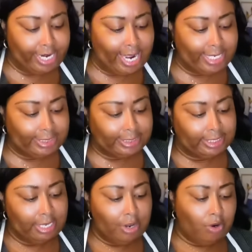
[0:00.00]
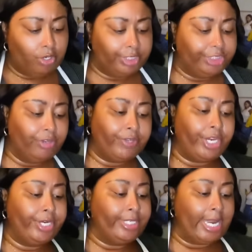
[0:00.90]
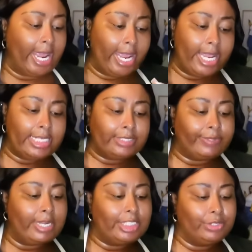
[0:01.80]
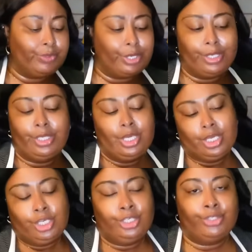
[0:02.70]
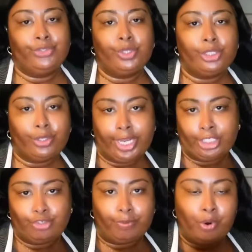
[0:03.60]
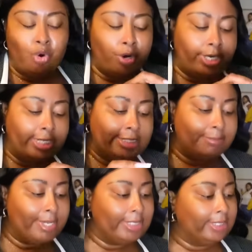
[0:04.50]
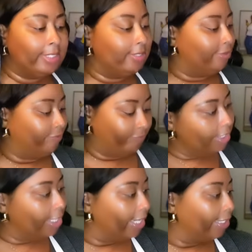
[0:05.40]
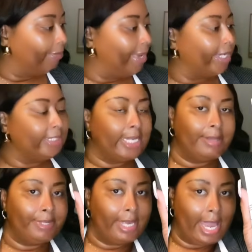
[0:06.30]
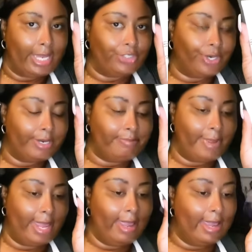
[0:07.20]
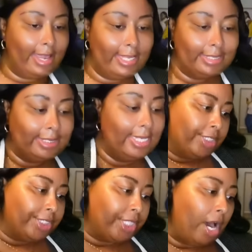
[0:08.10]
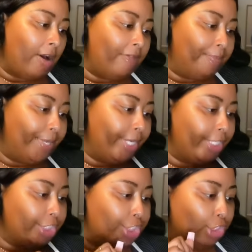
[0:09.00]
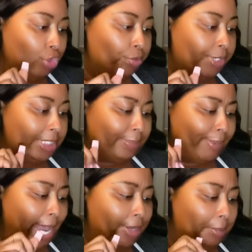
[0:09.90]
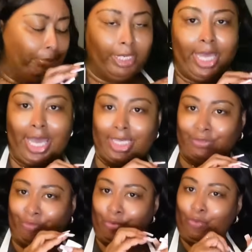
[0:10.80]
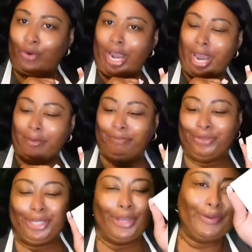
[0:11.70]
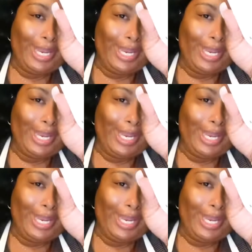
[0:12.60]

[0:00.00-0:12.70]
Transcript: nights or self-care days when I just wanna, do a little extra pouring into myself. Chocolate macadamia hydrating mask. Soft Pinch Luminous Powder Blush from Rare Beauty.